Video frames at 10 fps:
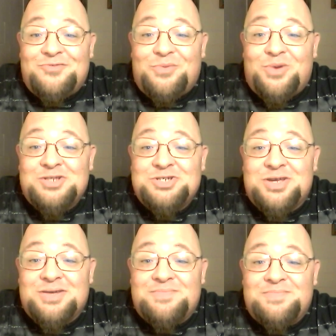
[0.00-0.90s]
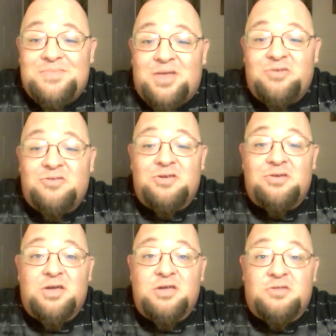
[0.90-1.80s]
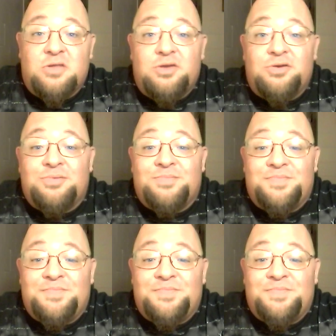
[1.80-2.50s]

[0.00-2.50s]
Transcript: for watching. I'll see you guys later.